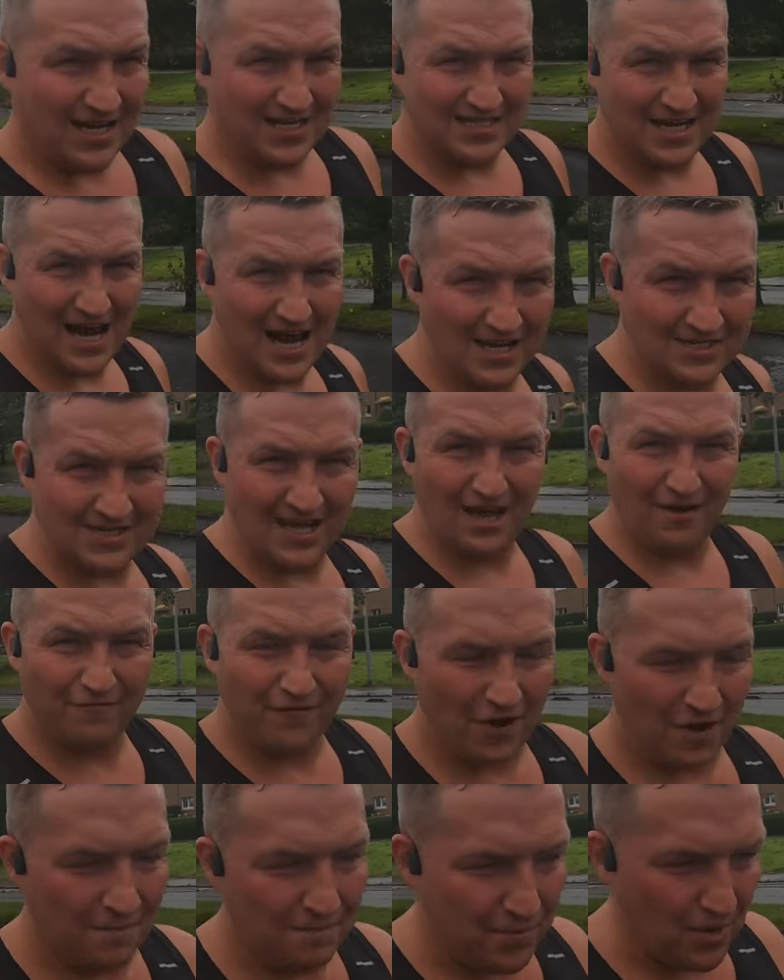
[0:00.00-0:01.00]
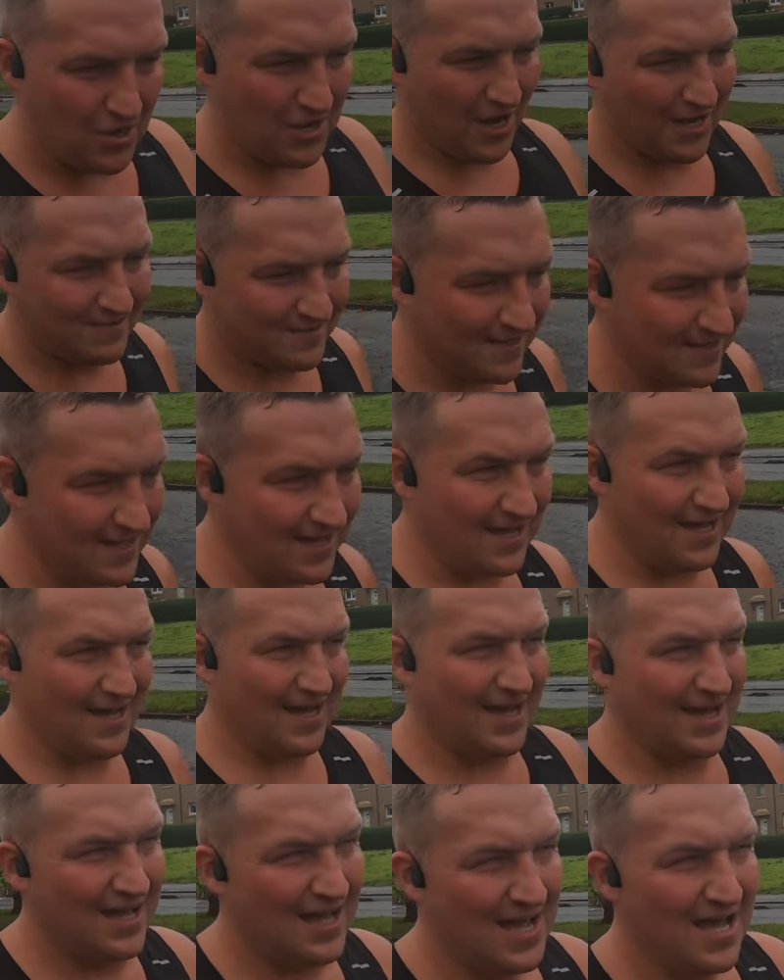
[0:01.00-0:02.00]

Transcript: it's a hard effort I'm putting in today